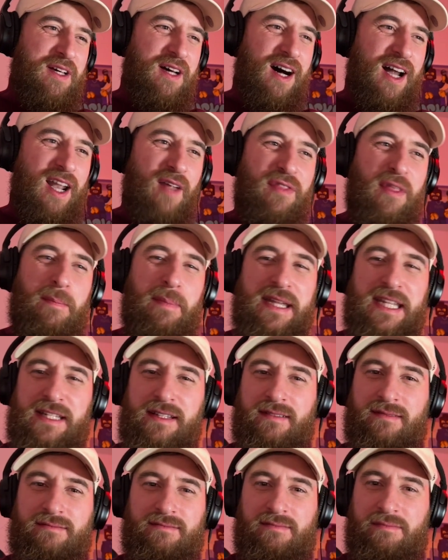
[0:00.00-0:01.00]
I love the beat.
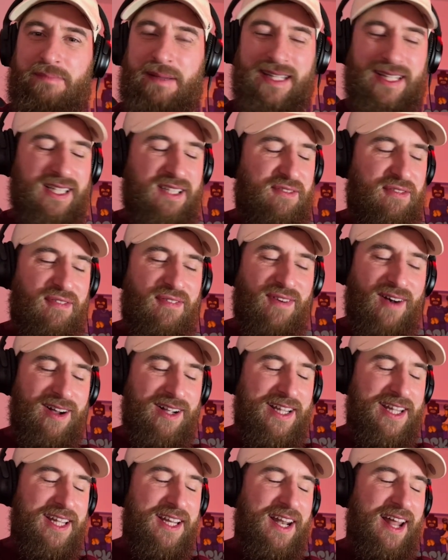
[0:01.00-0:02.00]
Beat is
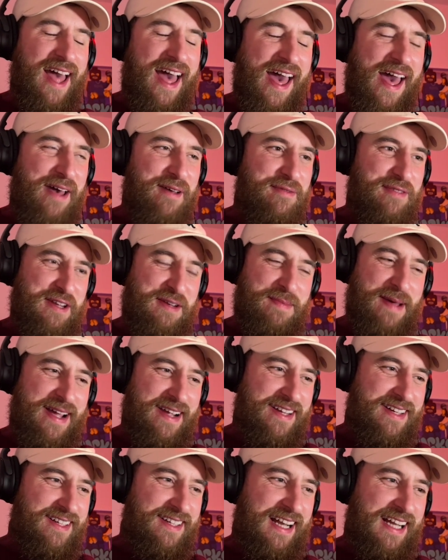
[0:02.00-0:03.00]
fucking heavy,
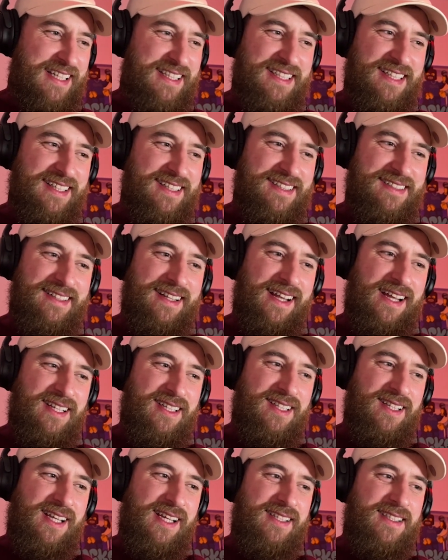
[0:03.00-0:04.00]
mate. Let's just, let's
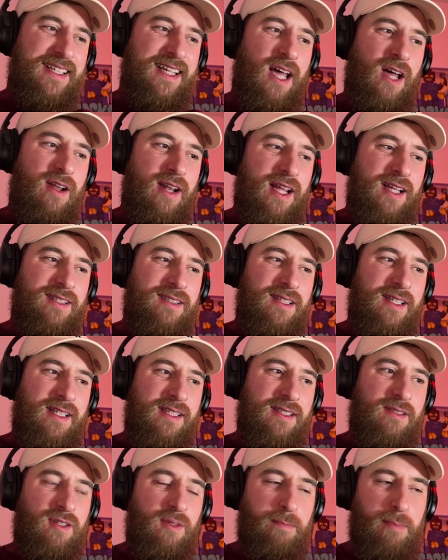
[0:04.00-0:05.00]
pull
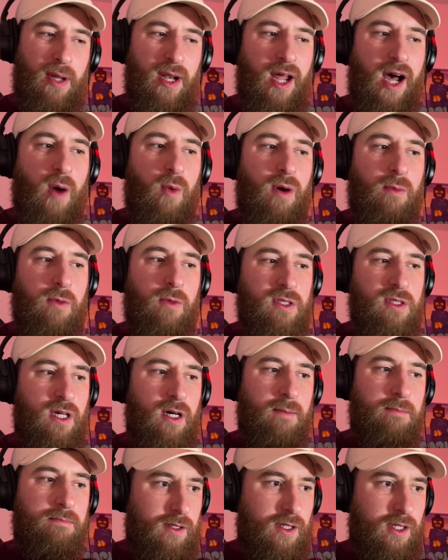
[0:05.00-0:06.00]
it out one more
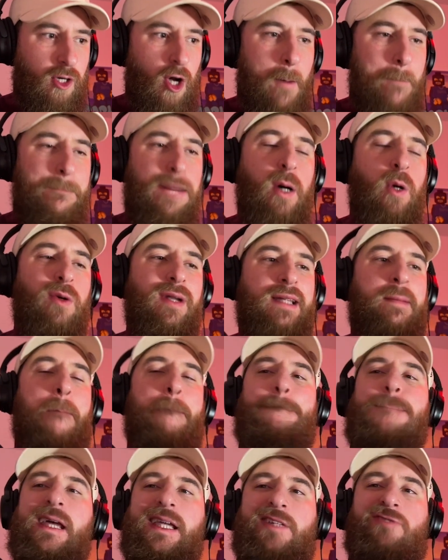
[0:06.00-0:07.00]
time. You gotta pull this
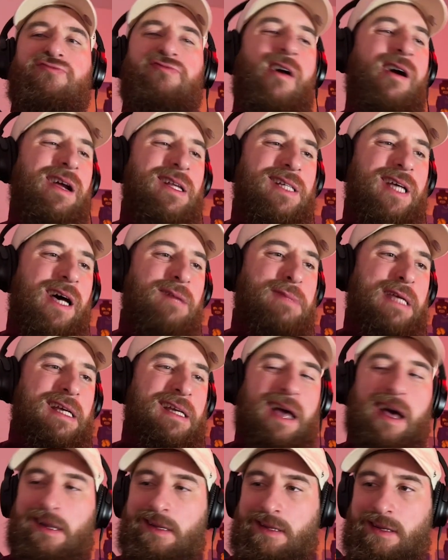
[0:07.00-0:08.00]
bitch right up, you
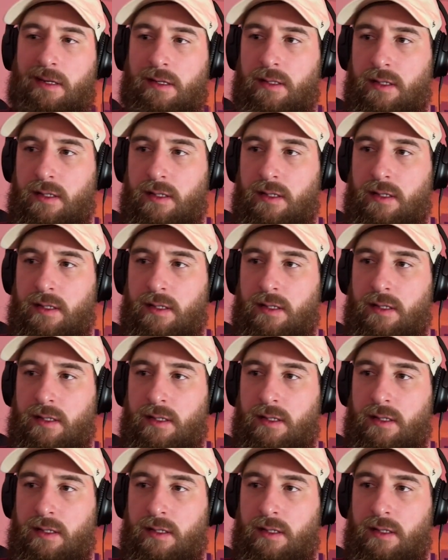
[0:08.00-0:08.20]
cunt.